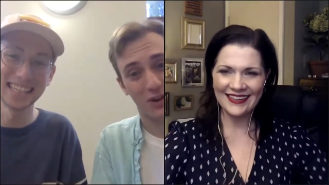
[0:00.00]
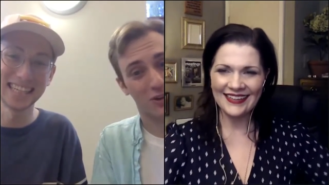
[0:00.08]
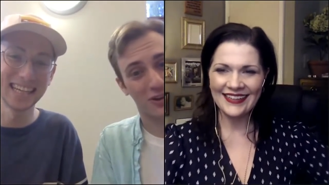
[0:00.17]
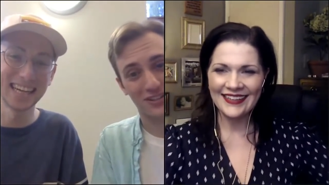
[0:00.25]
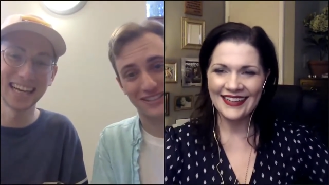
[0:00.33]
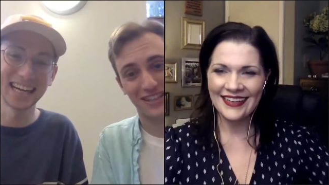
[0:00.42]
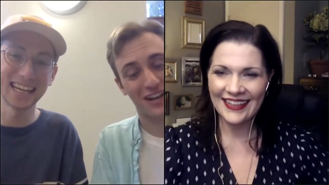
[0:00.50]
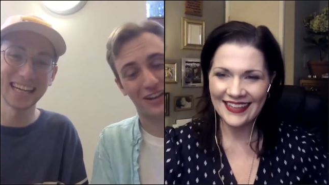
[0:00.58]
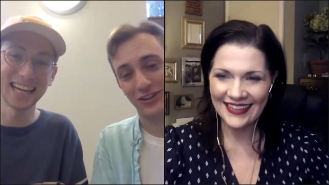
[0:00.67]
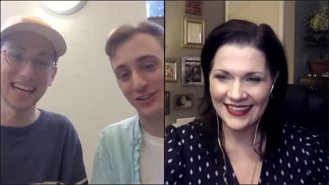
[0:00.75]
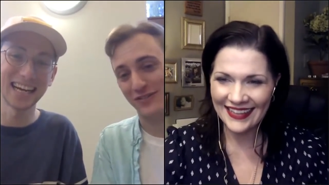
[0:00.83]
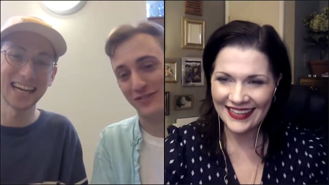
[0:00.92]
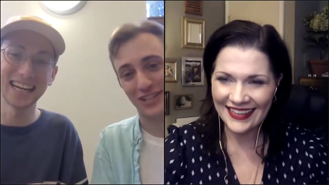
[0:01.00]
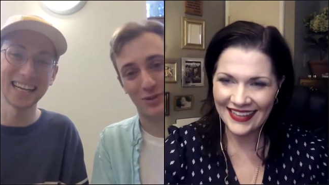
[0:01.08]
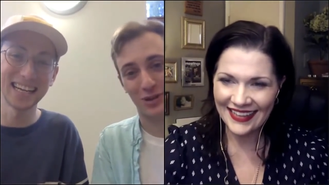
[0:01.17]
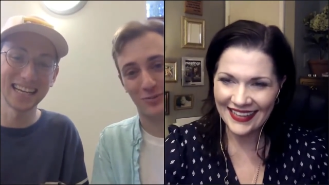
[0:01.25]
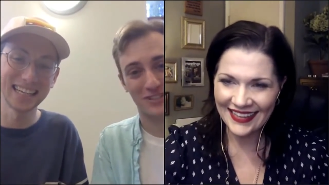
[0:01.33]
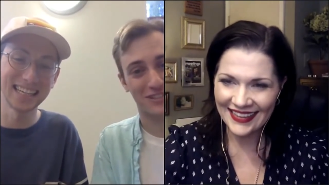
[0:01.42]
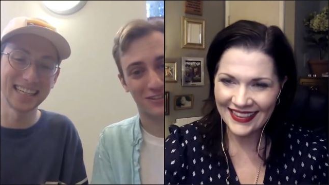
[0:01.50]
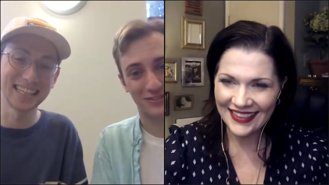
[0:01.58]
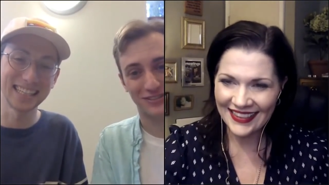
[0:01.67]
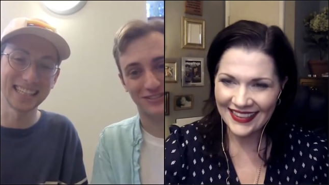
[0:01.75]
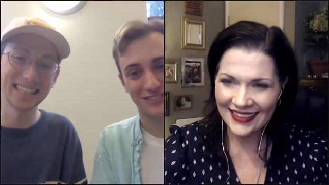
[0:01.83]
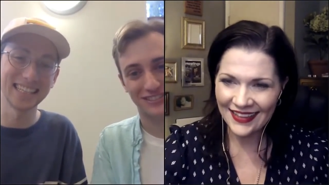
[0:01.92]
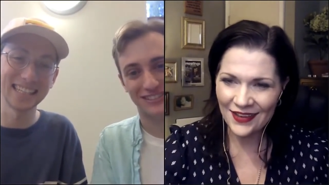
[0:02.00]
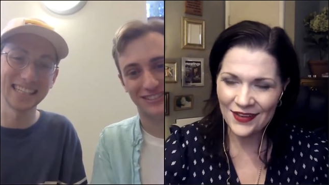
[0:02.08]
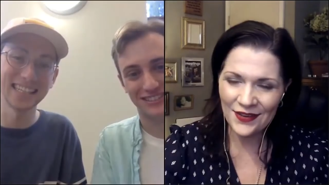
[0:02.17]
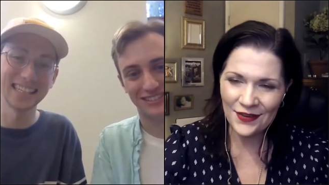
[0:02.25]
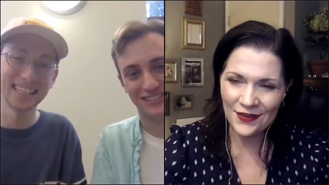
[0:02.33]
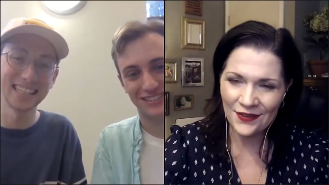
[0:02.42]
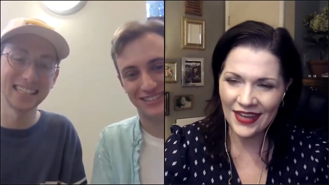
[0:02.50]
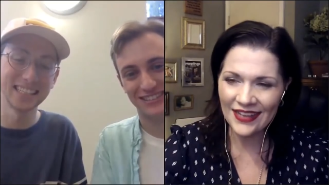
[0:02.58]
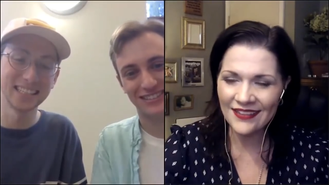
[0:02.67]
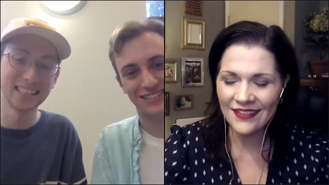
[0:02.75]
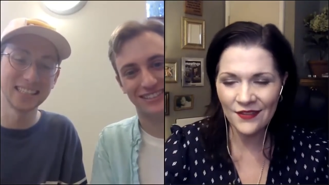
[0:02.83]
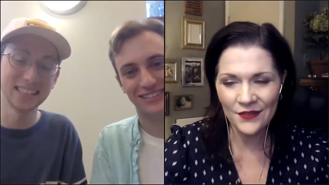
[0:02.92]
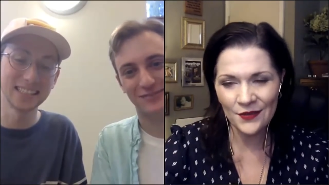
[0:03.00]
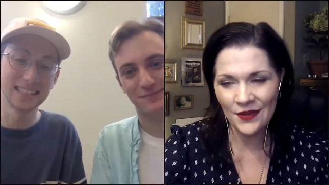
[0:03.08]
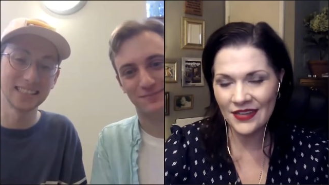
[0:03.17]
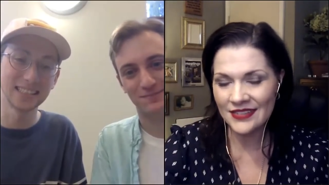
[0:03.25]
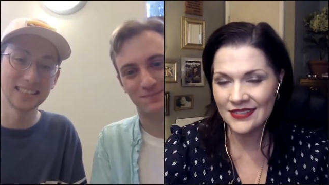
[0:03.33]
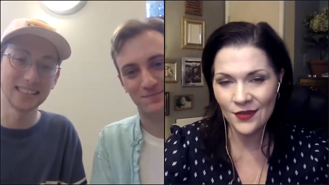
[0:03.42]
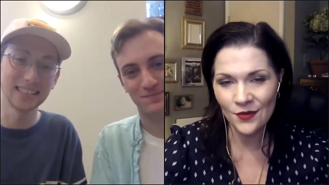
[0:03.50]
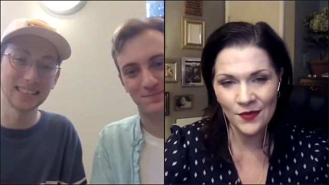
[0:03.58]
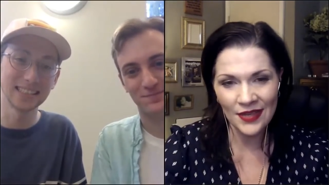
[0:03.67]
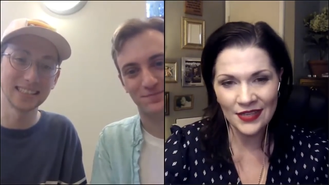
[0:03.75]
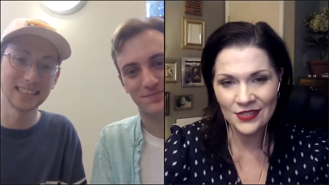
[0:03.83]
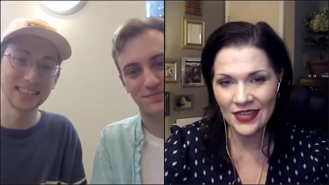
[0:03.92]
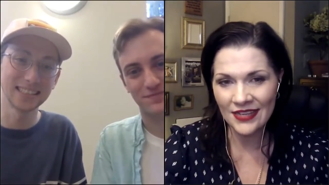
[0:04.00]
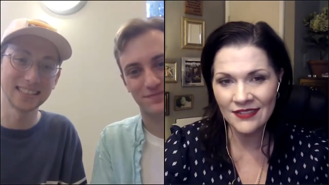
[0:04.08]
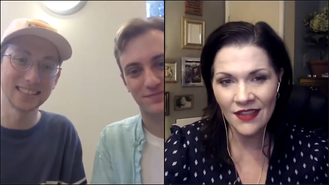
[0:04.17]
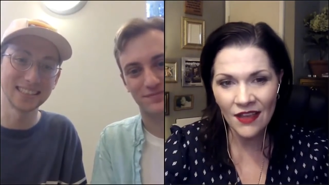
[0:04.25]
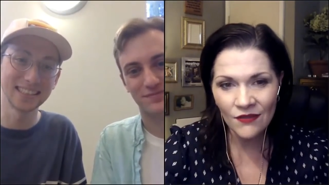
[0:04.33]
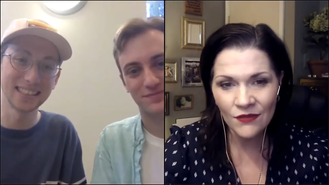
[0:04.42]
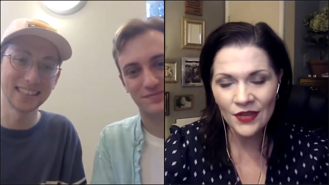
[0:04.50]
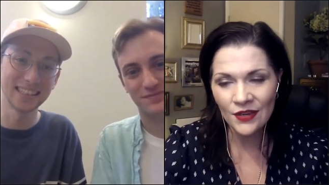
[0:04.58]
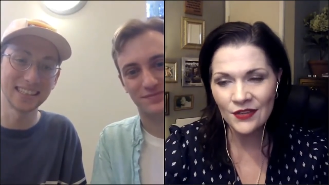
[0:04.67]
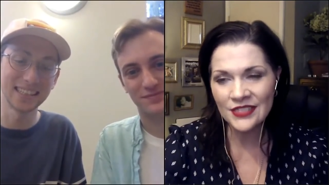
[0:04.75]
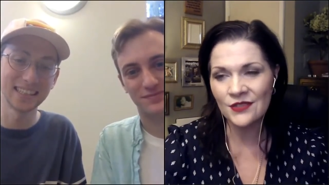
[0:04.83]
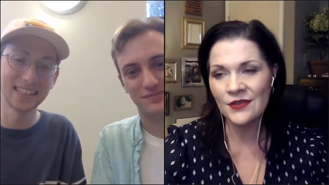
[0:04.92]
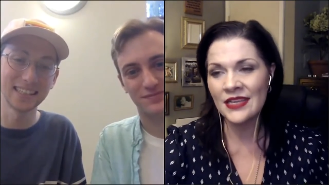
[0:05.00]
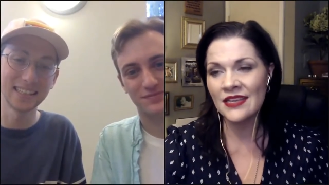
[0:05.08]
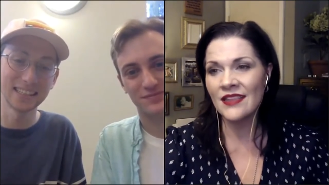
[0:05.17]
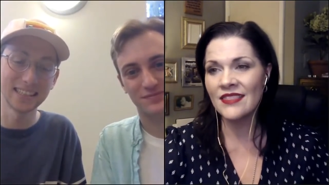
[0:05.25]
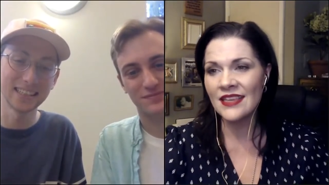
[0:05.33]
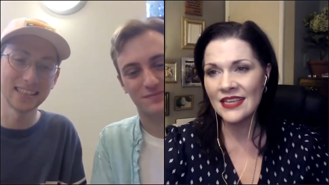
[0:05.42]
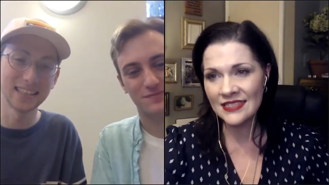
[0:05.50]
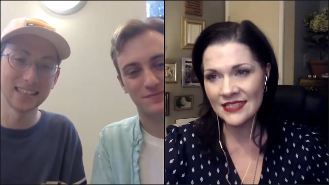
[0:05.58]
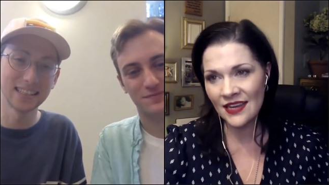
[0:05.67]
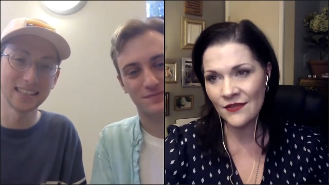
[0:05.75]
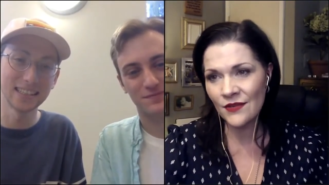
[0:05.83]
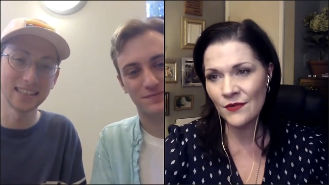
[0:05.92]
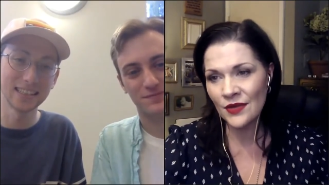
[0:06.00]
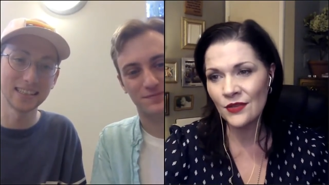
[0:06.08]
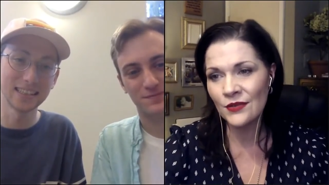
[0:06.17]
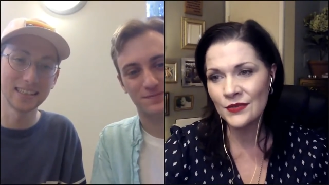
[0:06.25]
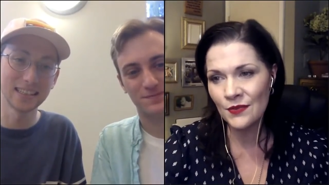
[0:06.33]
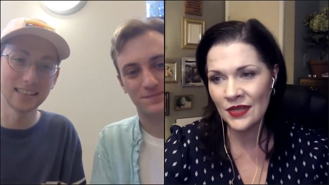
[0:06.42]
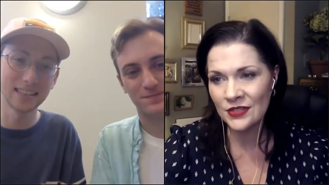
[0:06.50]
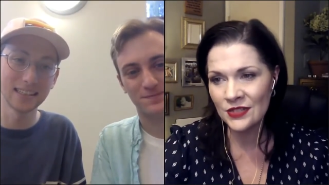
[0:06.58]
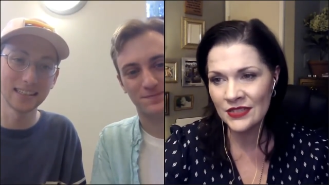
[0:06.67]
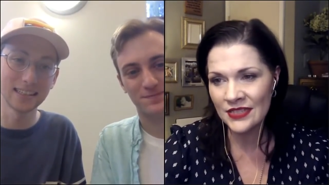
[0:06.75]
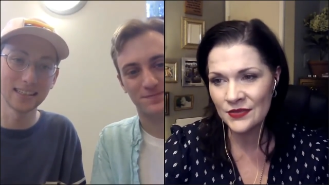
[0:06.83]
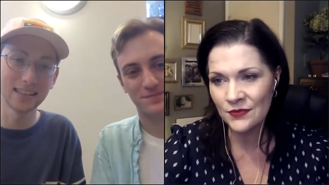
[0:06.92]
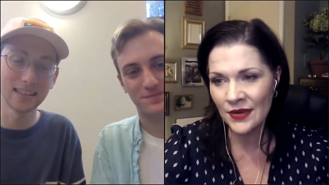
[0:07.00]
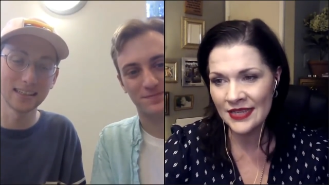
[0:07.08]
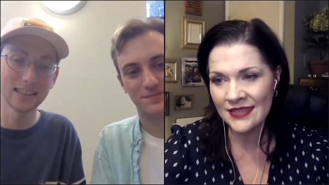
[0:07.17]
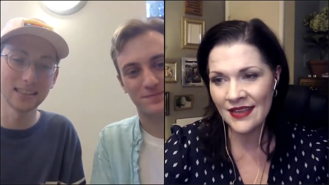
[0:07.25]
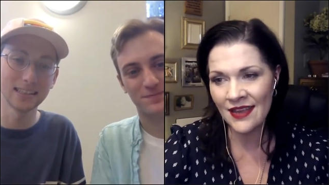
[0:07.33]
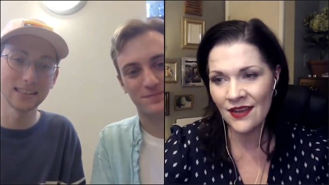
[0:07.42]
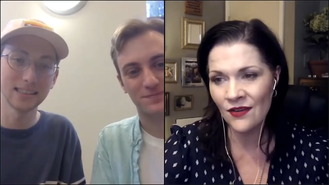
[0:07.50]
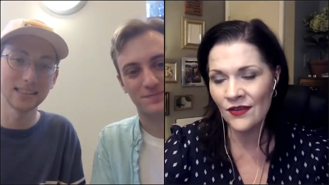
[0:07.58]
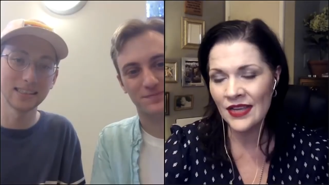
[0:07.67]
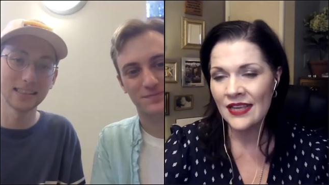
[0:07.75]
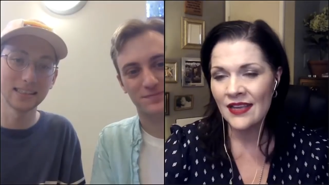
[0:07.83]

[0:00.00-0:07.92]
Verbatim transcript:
Speaker 1: no, y'all said I couldn't have said it better myself.
Speaker 2: Oh, I love you guys so much. I love what you're doing. Thanks to everyone who's watching this right now.